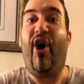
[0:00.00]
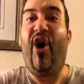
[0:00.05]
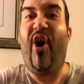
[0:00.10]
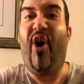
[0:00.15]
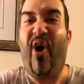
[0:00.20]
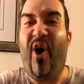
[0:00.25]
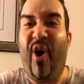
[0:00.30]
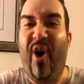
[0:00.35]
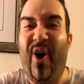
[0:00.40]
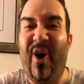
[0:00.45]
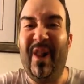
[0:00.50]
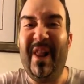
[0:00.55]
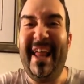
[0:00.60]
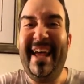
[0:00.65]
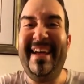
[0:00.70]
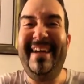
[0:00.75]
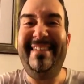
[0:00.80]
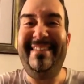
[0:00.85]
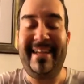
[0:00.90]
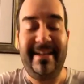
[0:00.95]

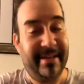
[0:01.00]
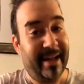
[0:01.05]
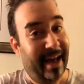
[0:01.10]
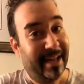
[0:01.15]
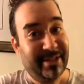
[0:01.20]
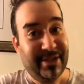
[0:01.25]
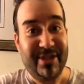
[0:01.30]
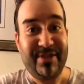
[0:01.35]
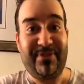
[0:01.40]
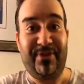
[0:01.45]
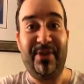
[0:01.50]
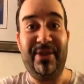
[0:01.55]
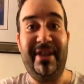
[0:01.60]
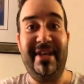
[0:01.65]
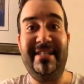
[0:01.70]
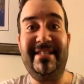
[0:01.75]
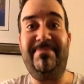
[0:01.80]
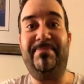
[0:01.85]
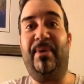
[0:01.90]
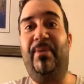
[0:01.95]
Not just for
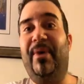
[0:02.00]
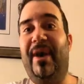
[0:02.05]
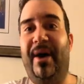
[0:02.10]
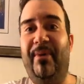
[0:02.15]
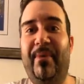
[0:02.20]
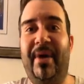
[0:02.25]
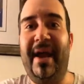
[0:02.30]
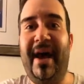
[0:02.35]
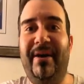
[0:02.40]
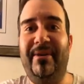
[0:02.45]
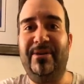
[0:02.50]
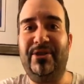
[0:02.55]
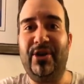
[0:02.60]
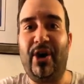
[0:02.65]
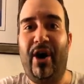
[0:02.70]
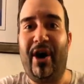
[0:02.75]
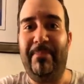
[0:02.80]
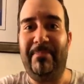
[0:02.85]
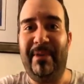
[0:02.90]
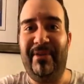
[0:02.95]
this, but when I went out and
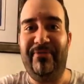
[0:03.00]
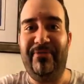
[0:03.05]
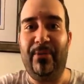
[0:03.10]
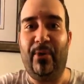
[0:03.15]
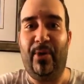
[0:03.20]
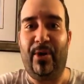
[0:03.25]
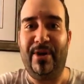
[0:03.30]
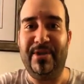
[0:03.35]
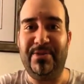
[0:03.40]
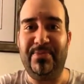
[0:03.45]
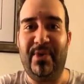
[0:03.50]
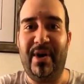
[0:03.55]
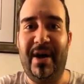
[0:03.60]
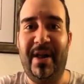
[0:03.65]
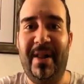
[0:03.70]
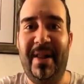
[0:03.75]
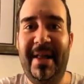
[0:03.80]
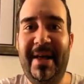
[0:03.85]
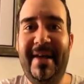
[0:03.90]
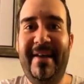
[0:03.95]
taught before as
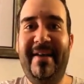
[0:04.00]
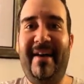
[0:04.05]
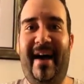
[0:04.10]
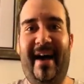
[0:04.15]
well,